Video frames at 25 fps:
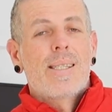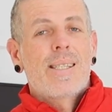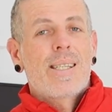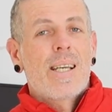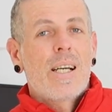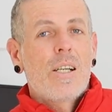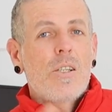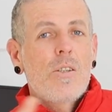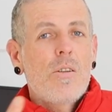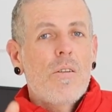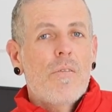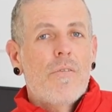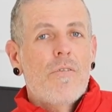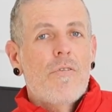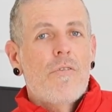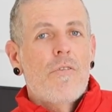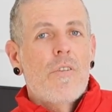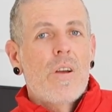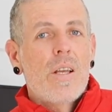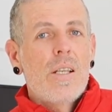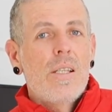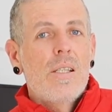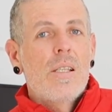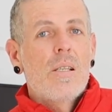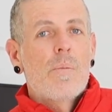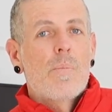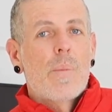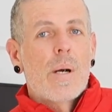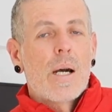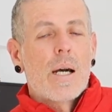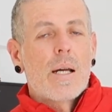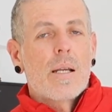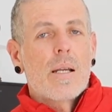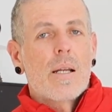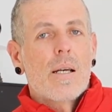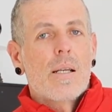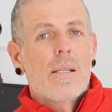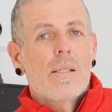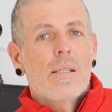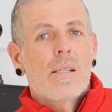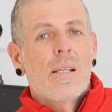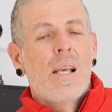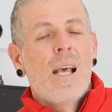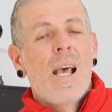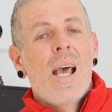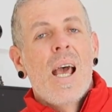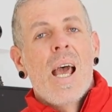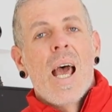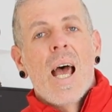tell your friends about us.